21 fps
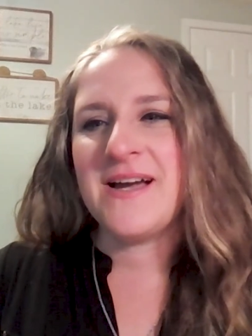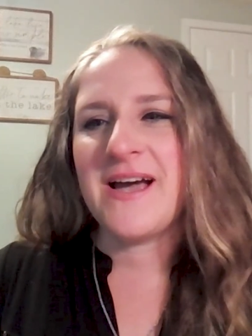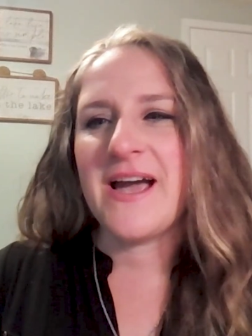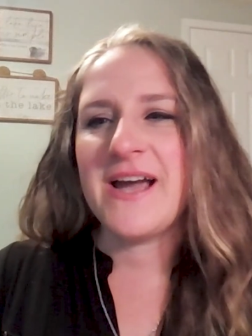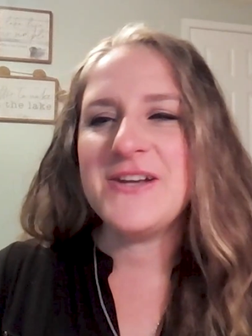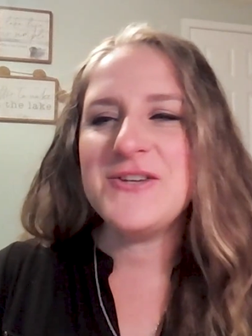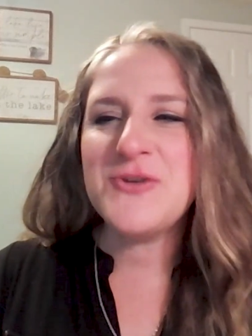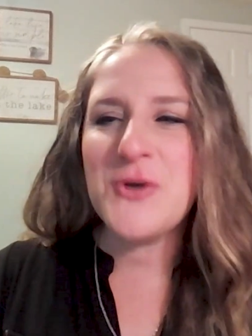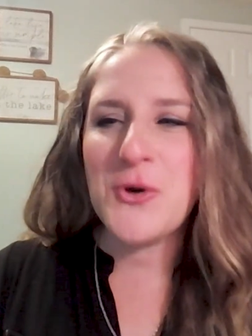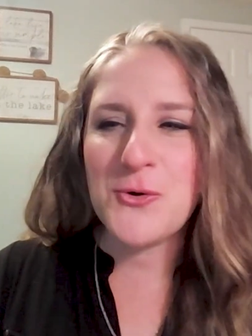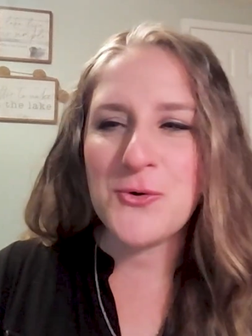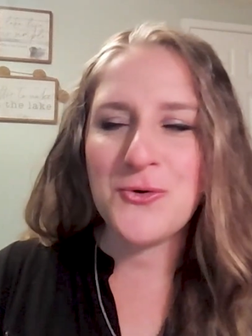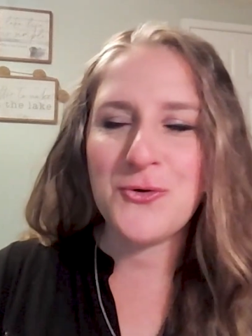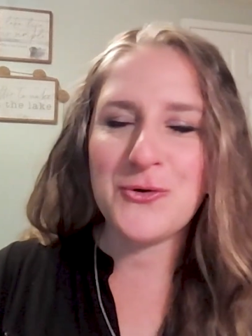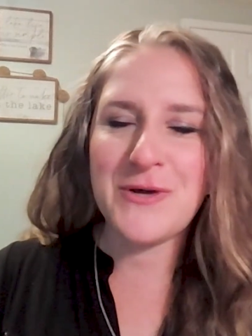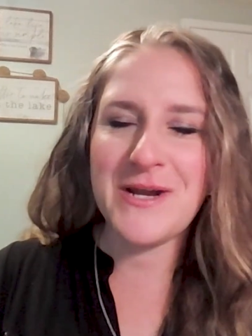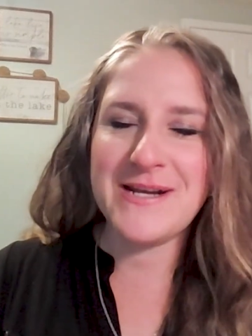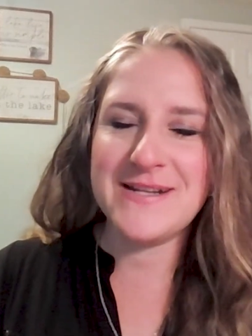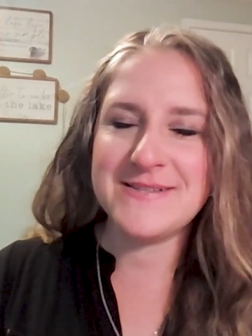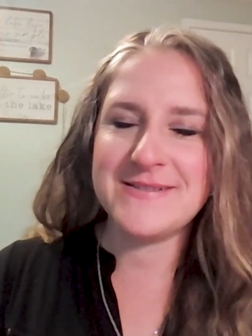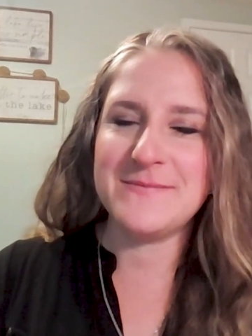I know
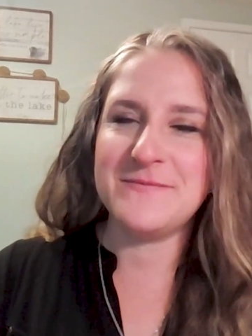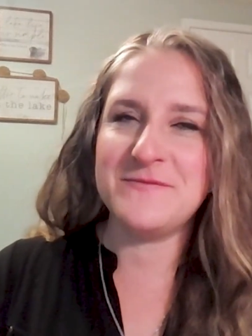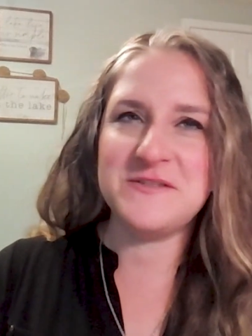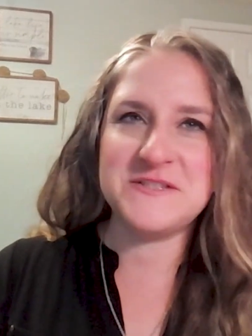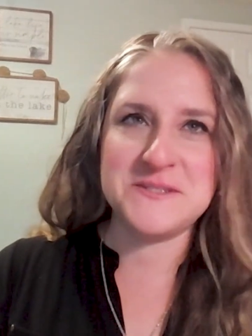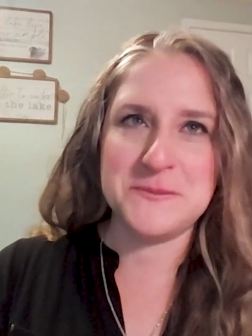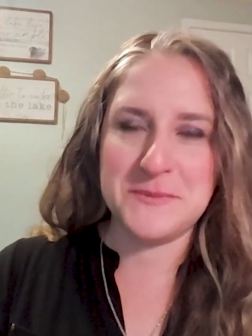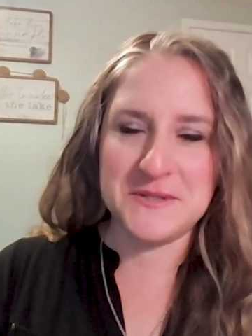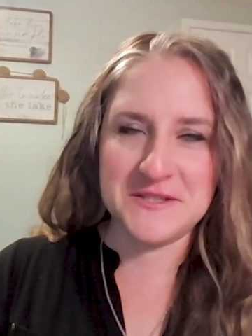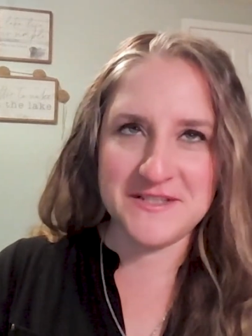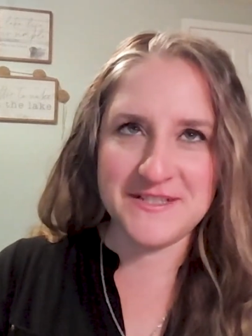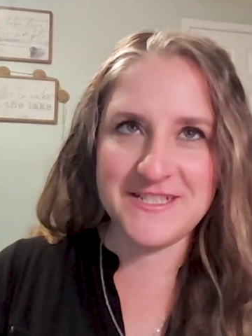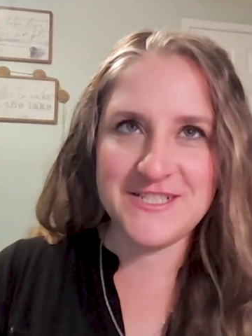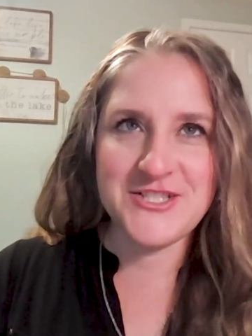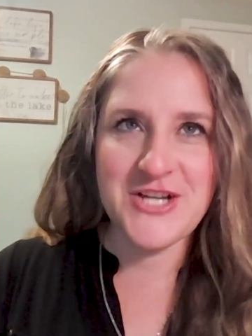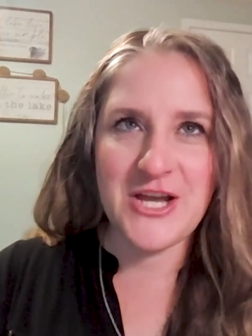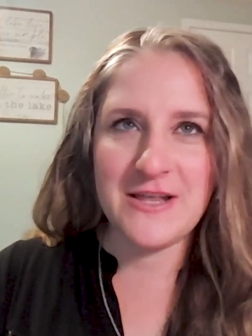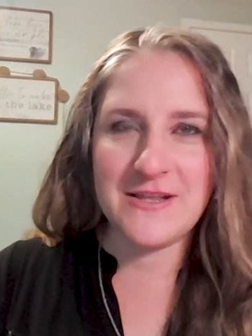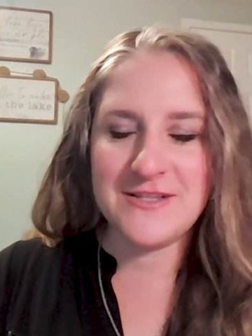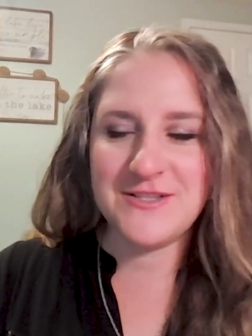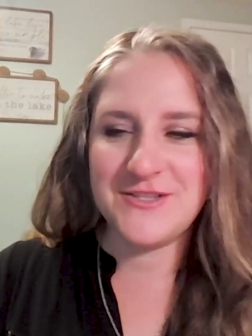created some visibility
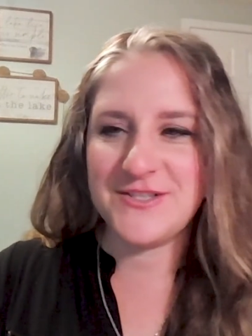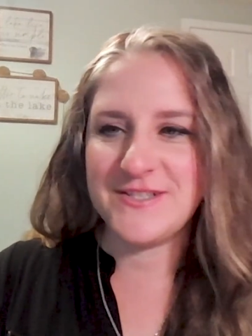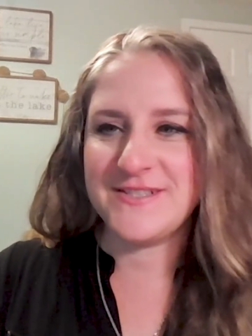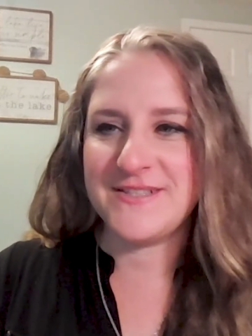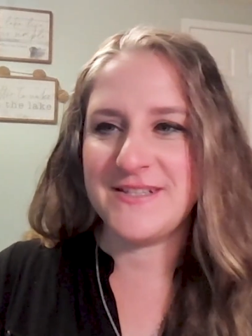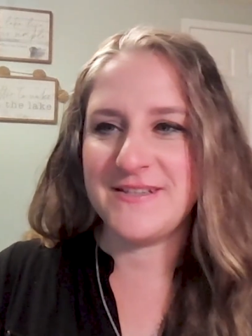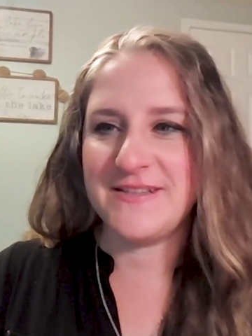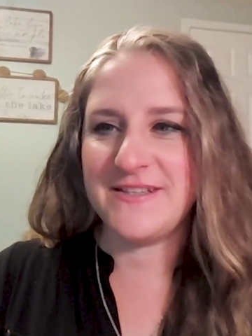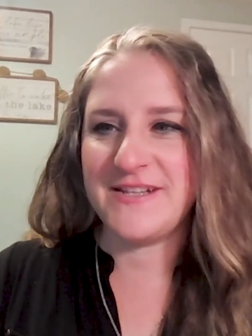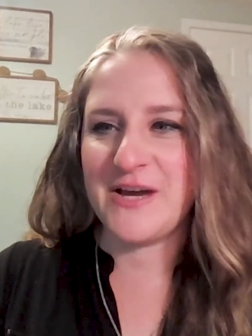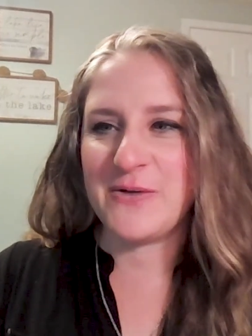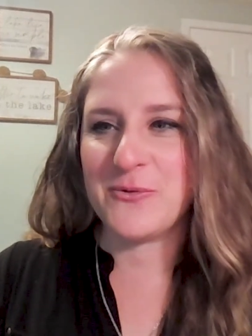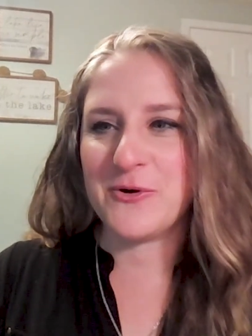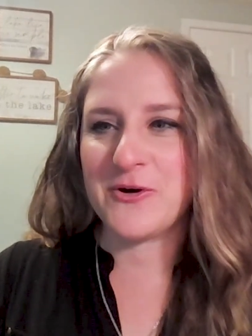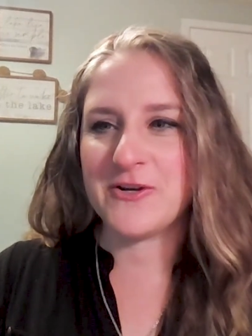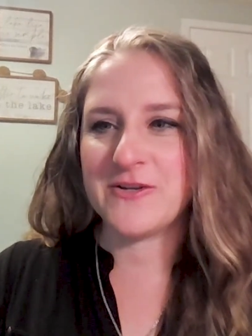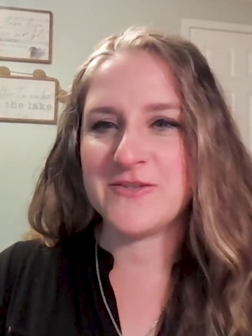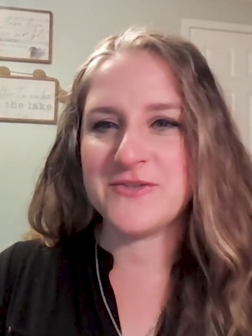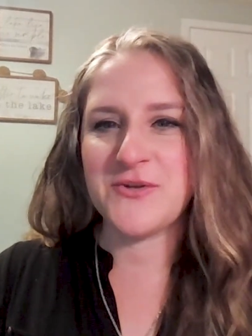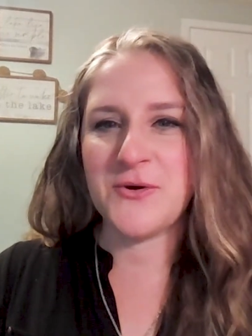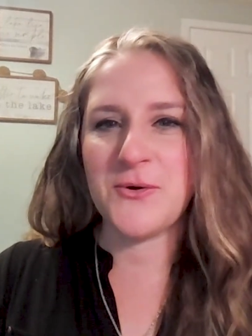challenges in the
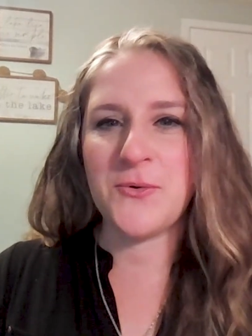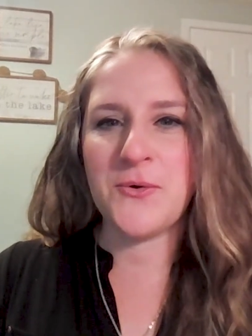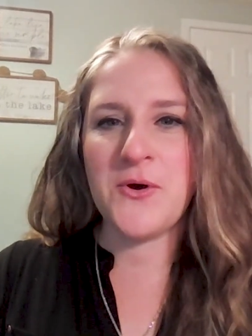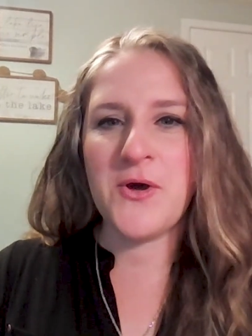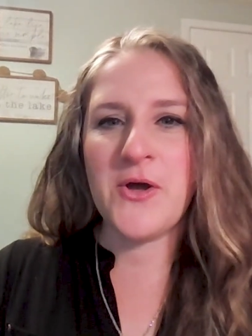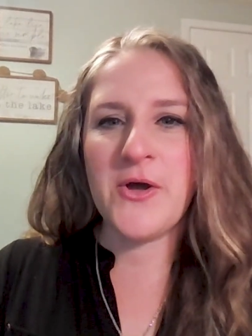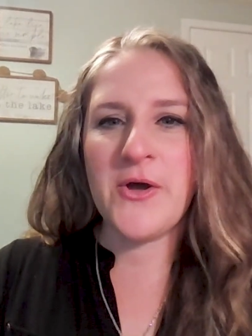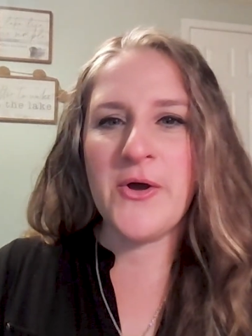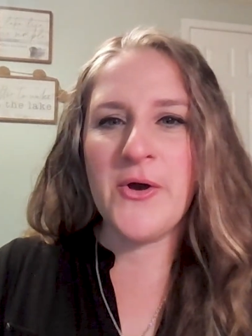network. So,